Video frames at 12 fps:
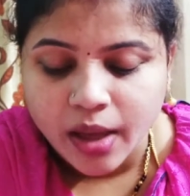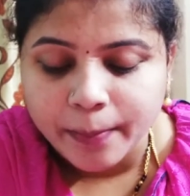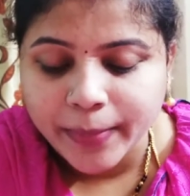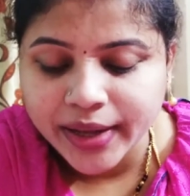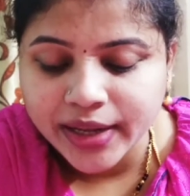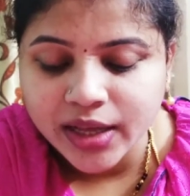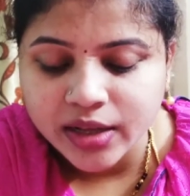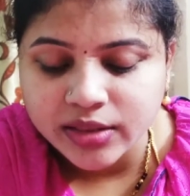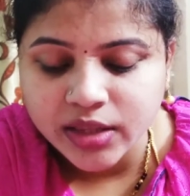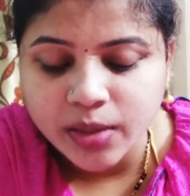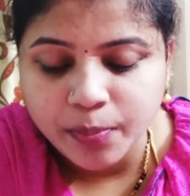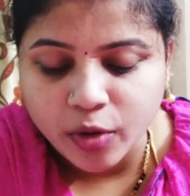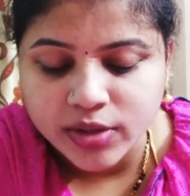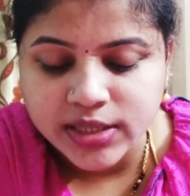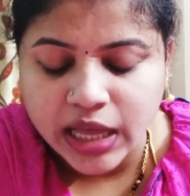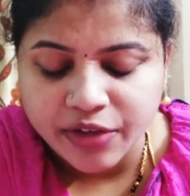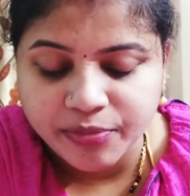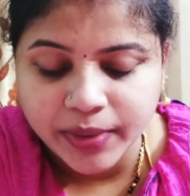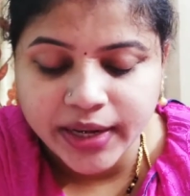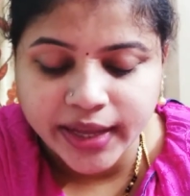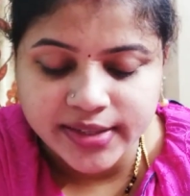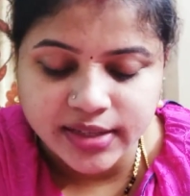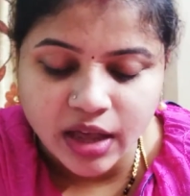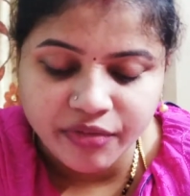Many earthen pots have been
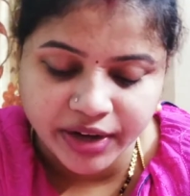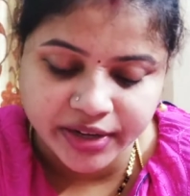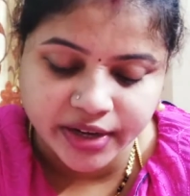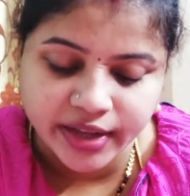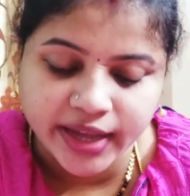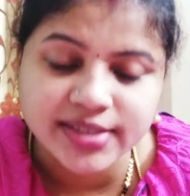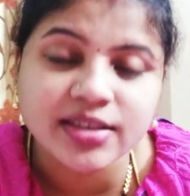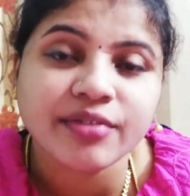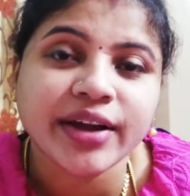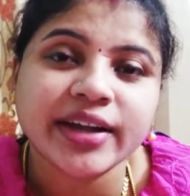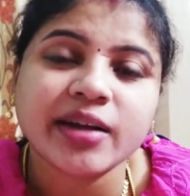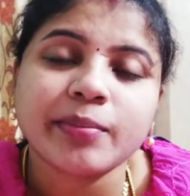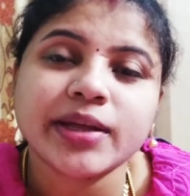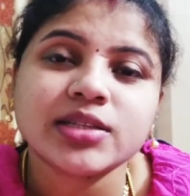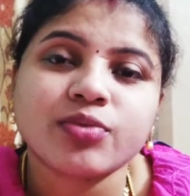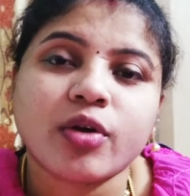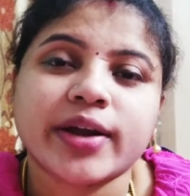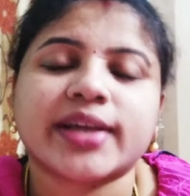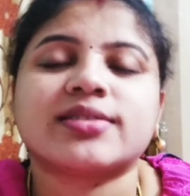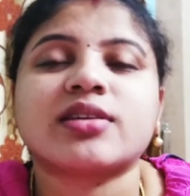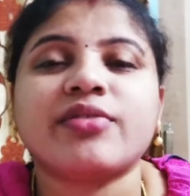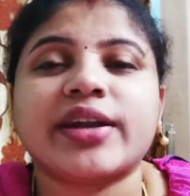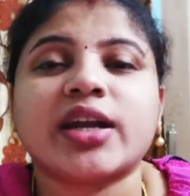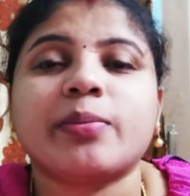excavated. Excavated means what?
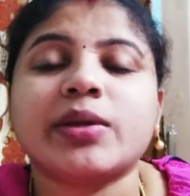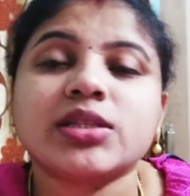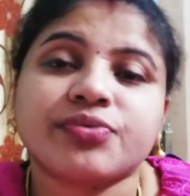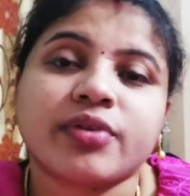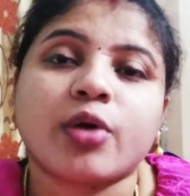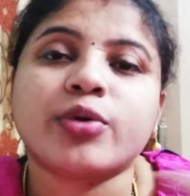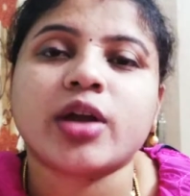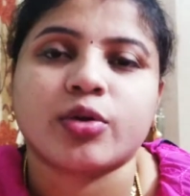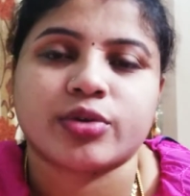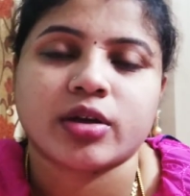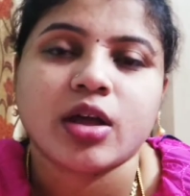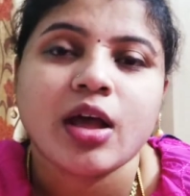Excavated means found out.